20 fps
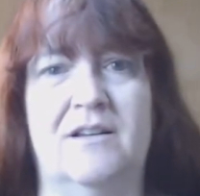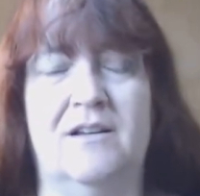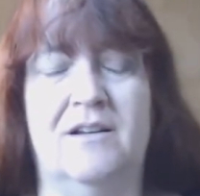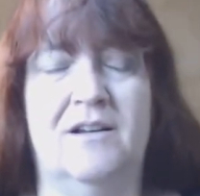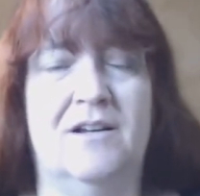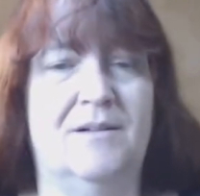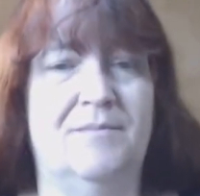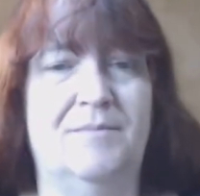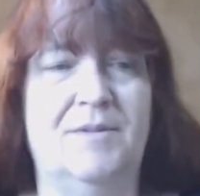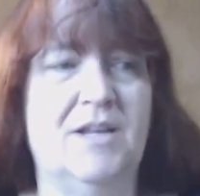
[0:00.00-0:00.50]

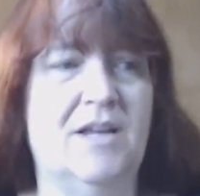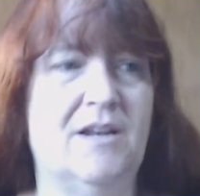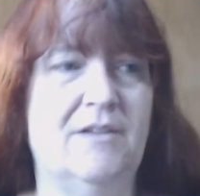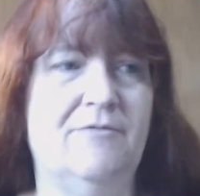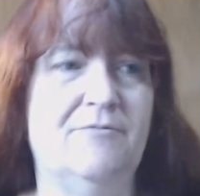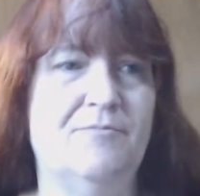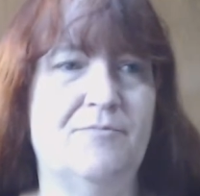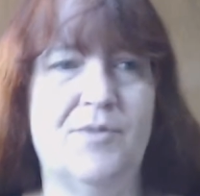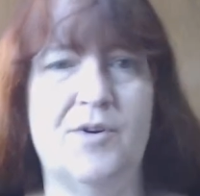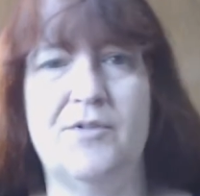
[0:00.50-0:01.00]
um, none of
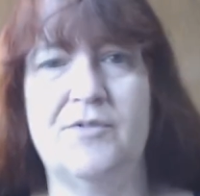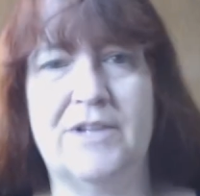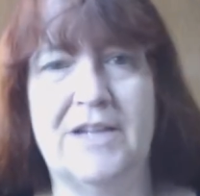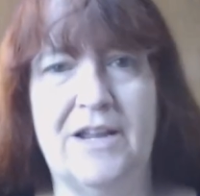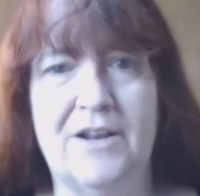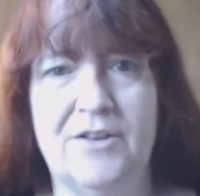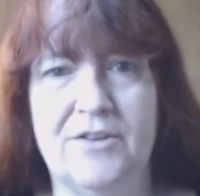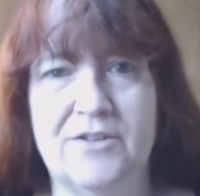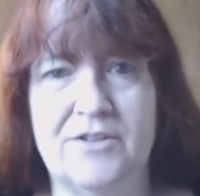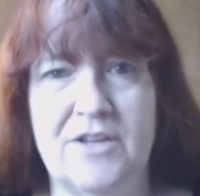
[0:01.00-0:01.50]
them broke
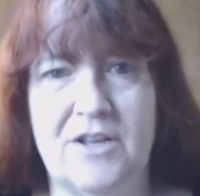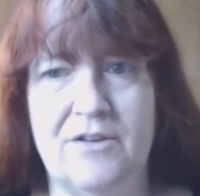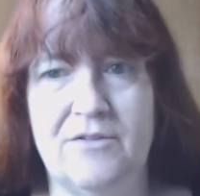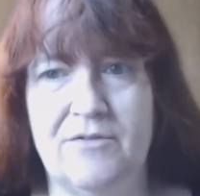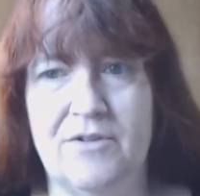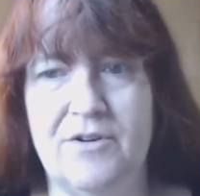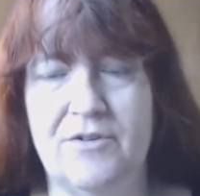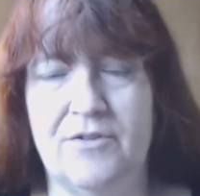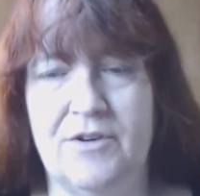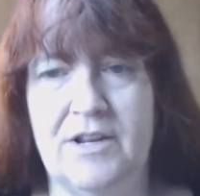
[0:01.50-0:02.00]
down on the side of the
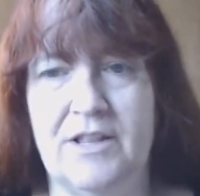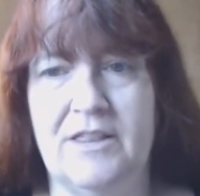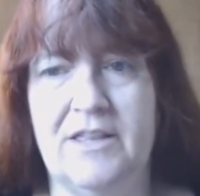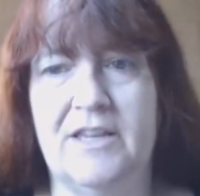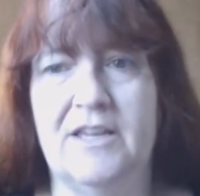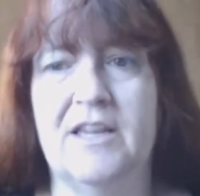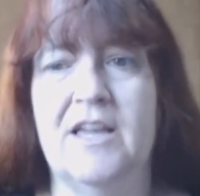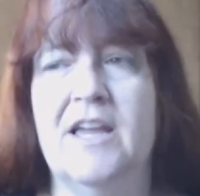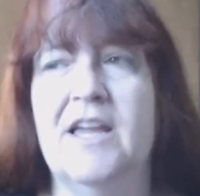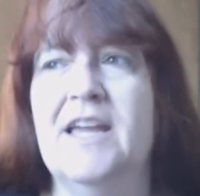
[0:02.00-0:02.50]
road or
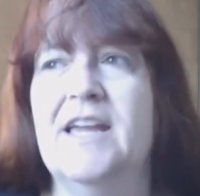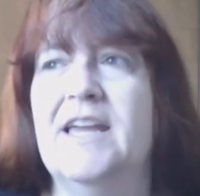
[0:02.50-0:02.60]
anything